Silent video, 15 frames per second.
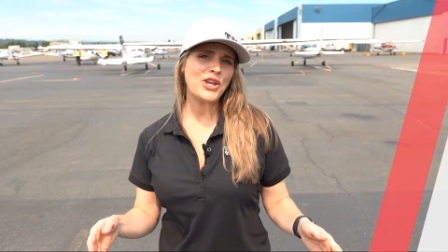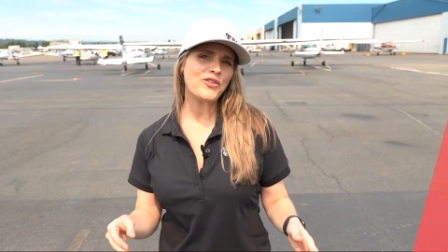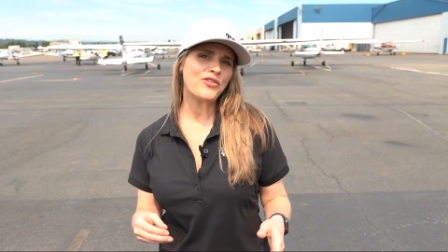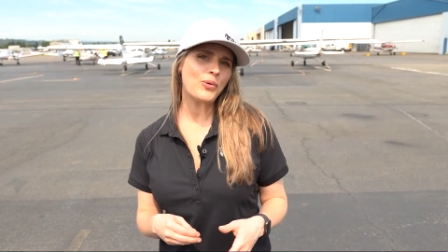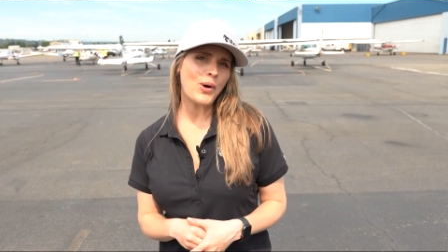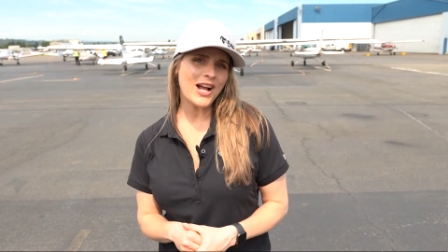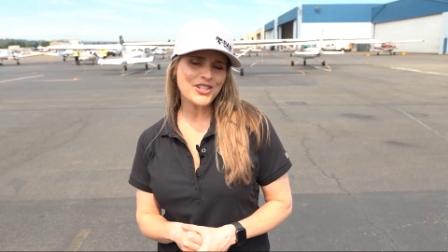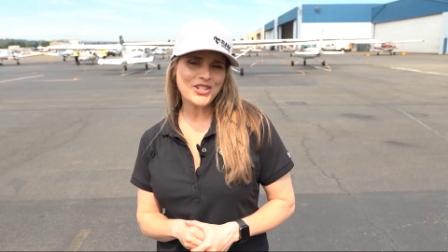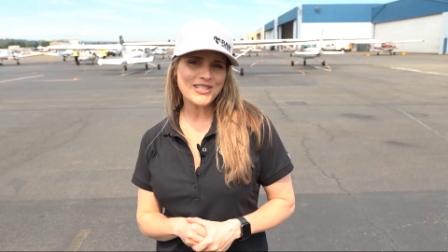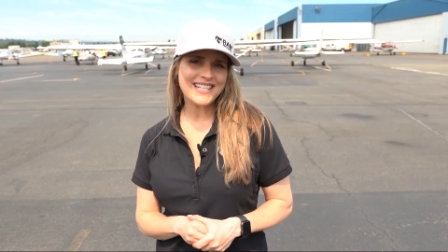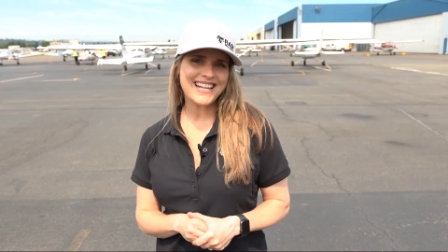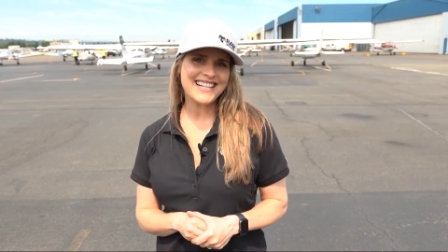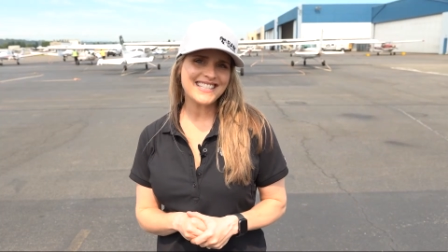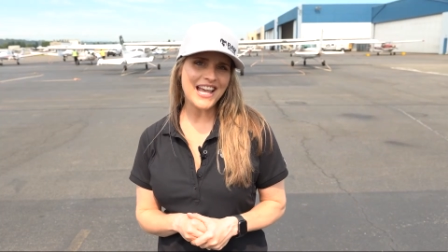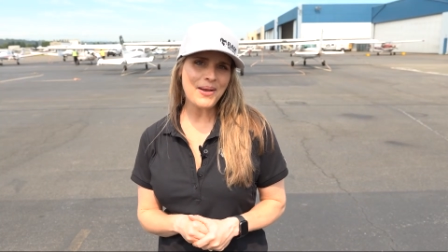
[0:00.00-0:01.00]
you for watching
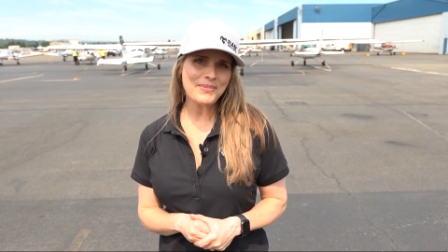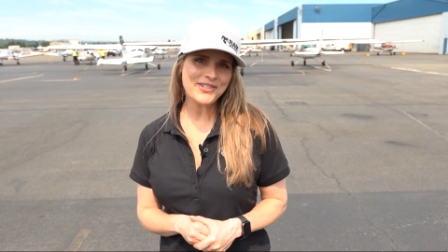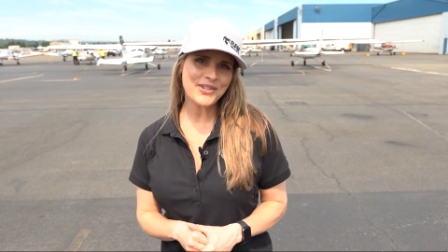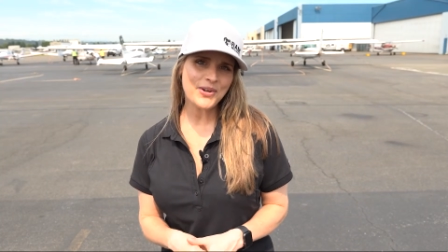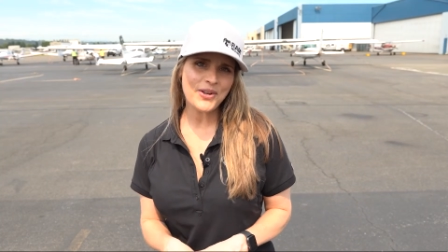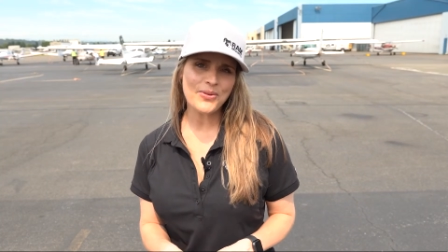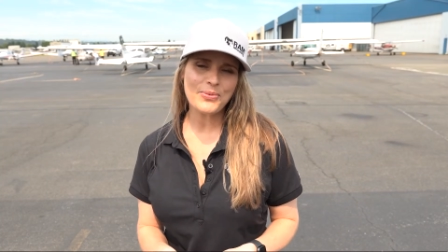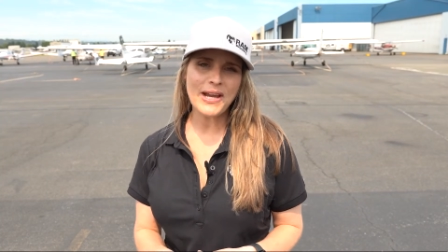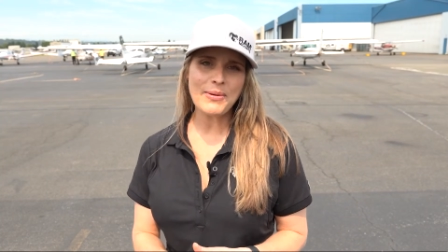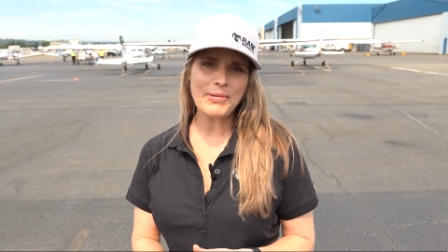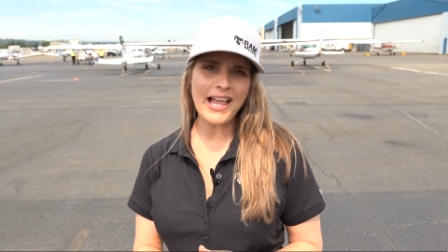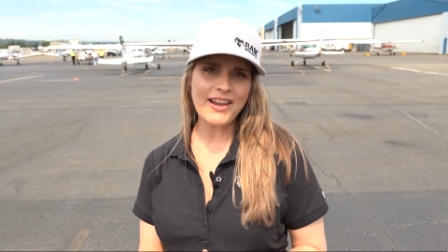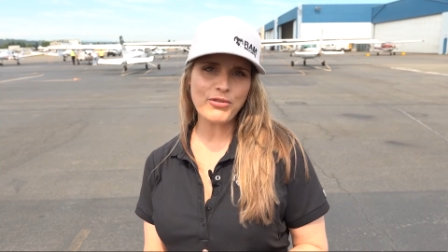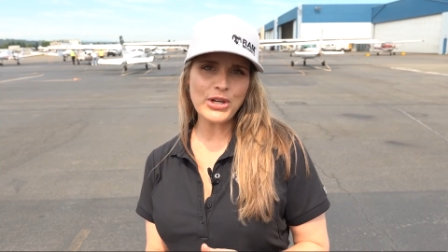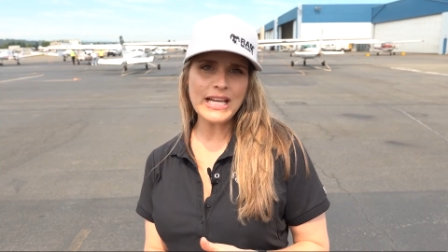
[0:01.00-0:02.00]
today's episode of the Ram
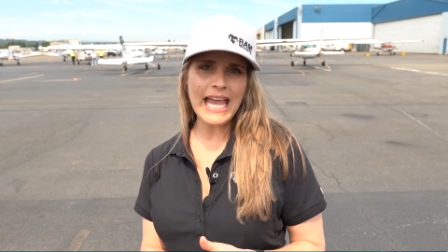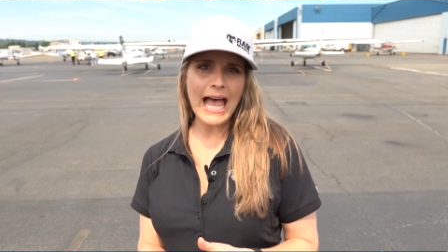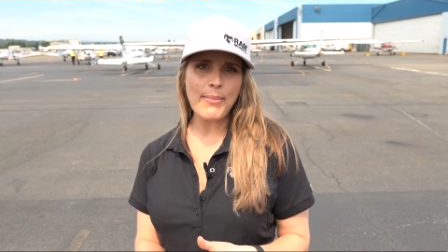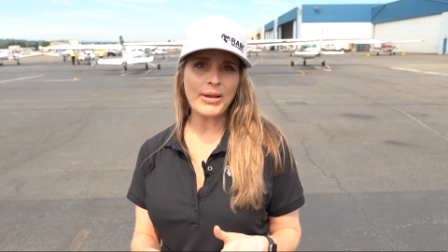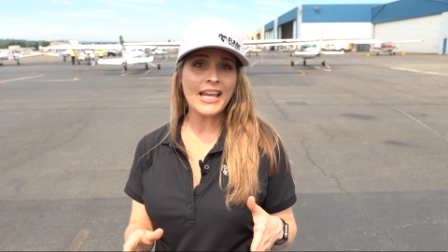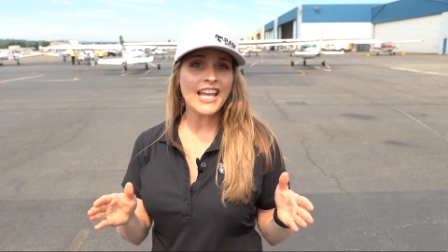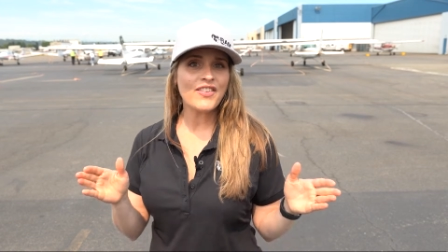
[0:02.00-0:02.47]
Live Recap.